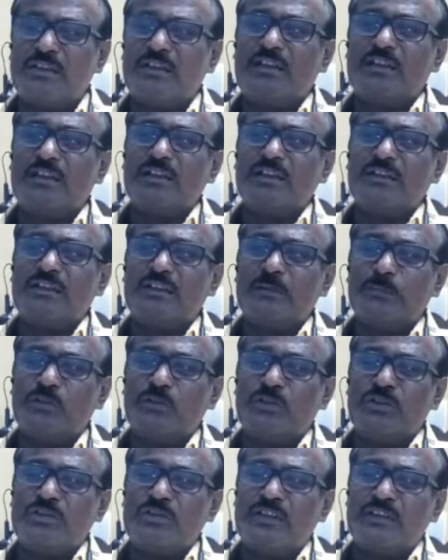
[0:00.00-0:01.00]
the police
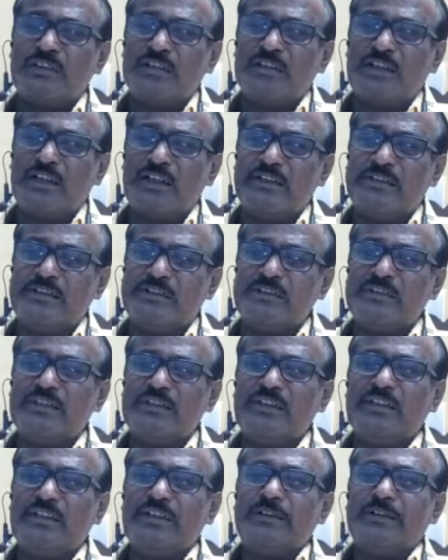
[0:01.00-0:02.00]
has a right
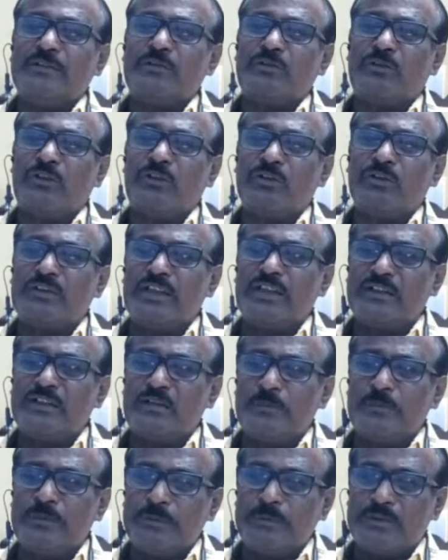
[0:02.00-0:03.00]
to cause death of a
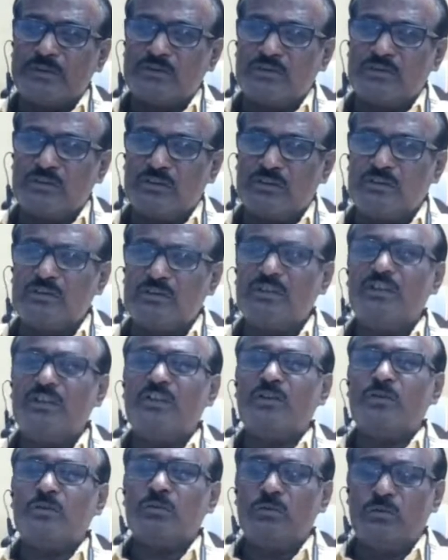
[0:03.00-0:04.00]
person
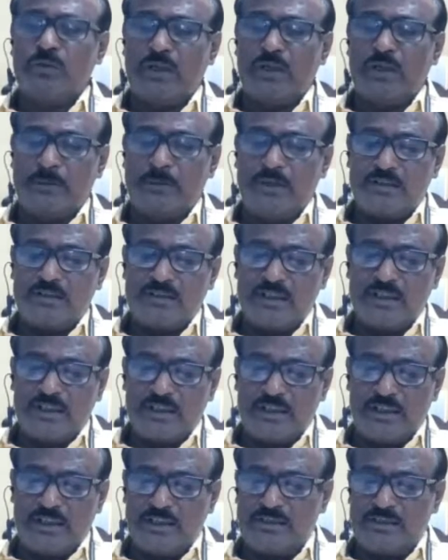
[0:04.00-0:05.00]
who evades
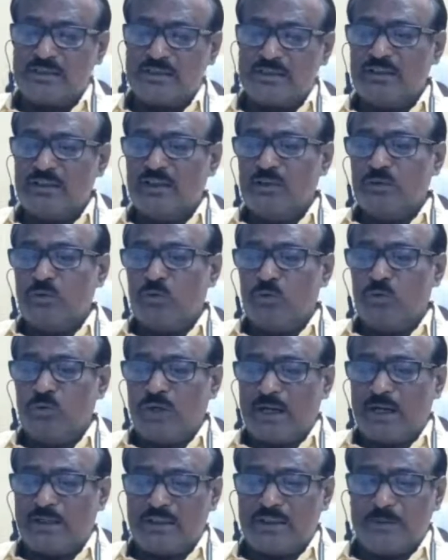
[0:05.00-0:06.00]
arrest, who
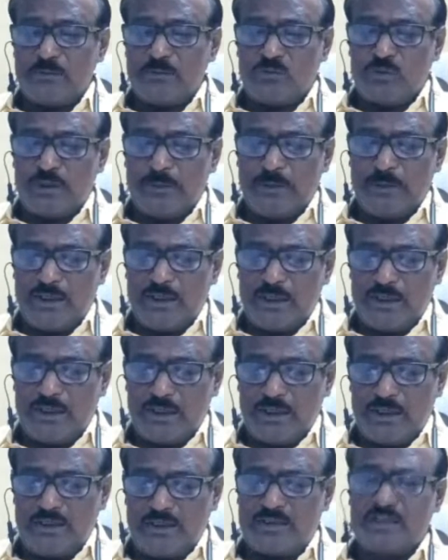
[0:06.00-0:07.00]
attempts to evade
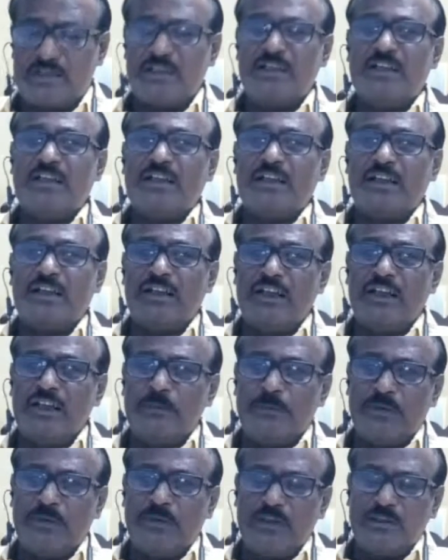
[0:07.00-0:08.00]
arrest, if he is
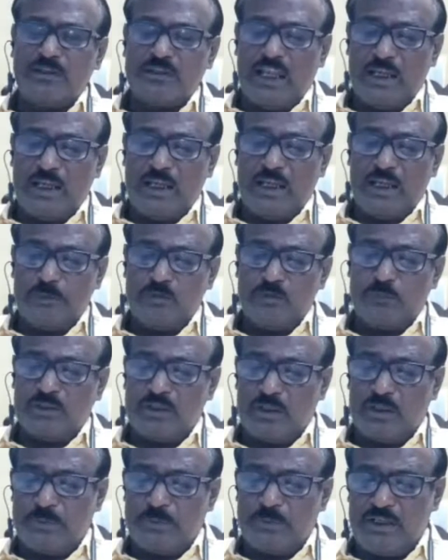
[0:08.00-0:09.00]
liable for the
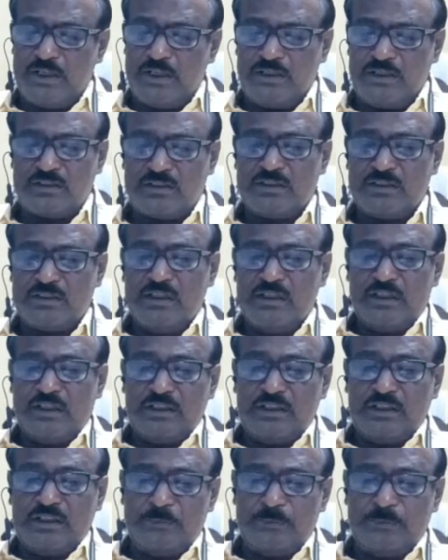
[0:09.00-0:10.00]
offence, if he
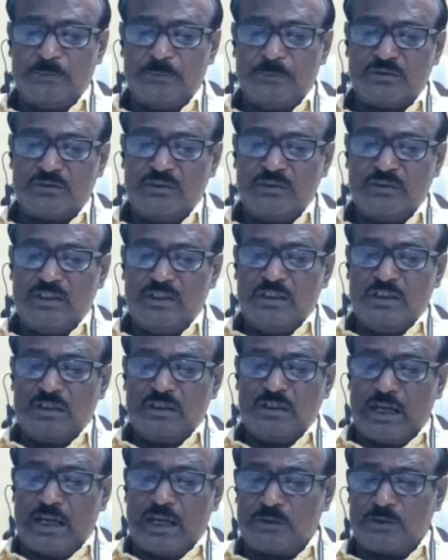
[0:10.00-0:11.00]
is
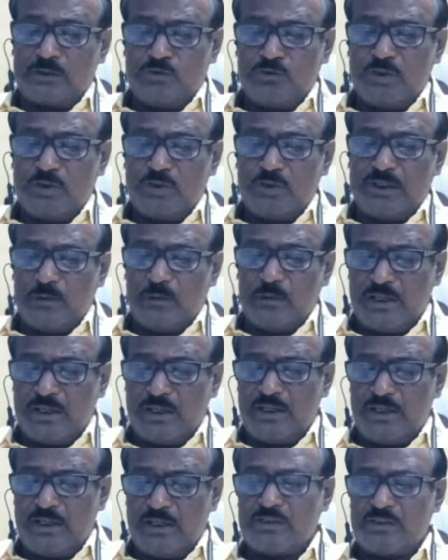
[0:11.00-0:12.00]
accused of an
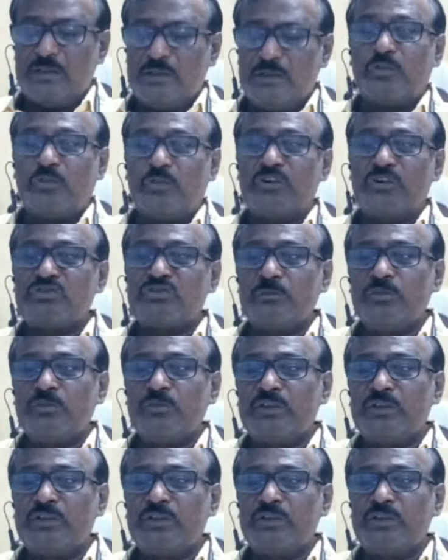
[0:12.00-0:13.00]
offence, punishable with
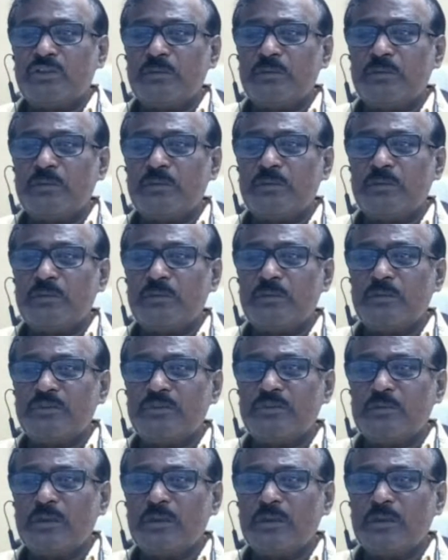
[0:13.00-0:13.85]
death or imprisonment for life.